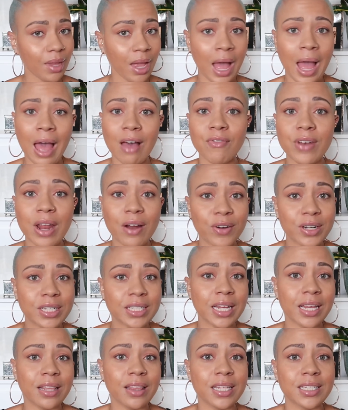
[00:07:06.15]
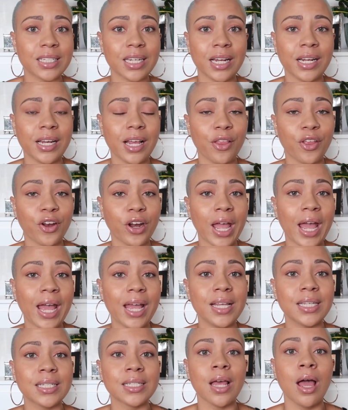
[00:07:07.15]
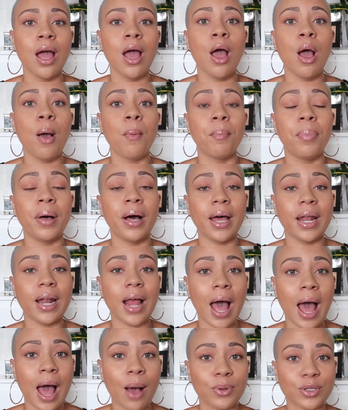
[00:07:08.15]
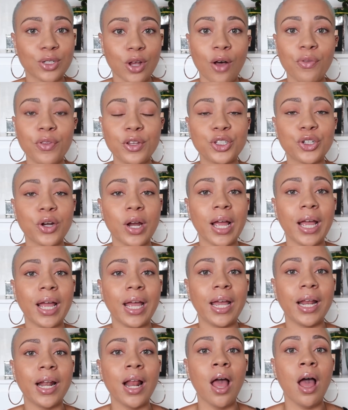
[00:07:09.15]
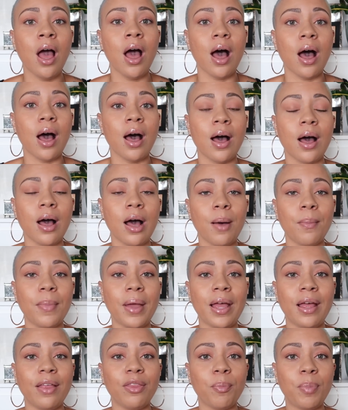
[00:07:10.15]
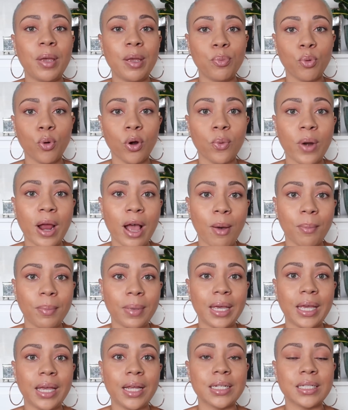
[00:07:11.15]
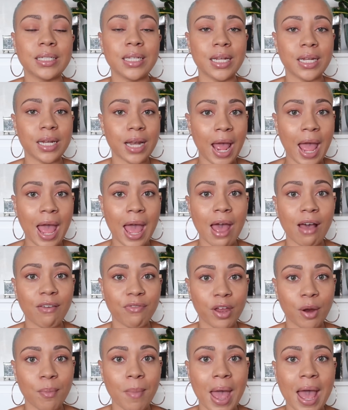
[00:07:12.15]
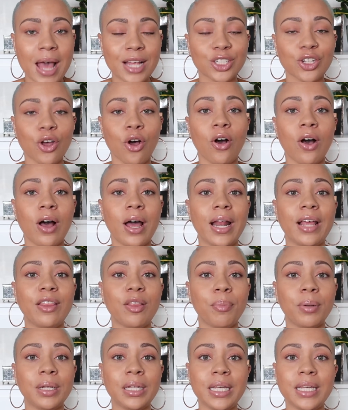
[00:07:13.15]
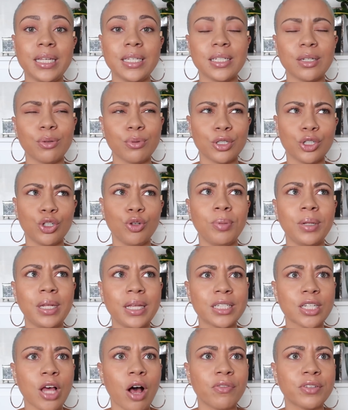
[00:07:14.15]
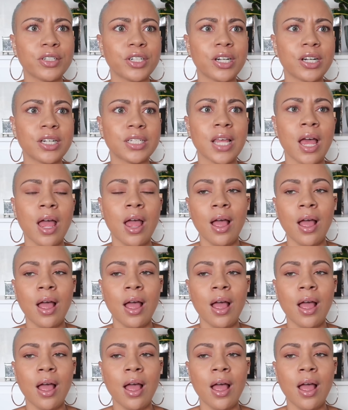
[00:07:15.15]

I have never seen this in any other case, but I was on the train and the people around me didn't have their masks on, and the police, it was two police officers,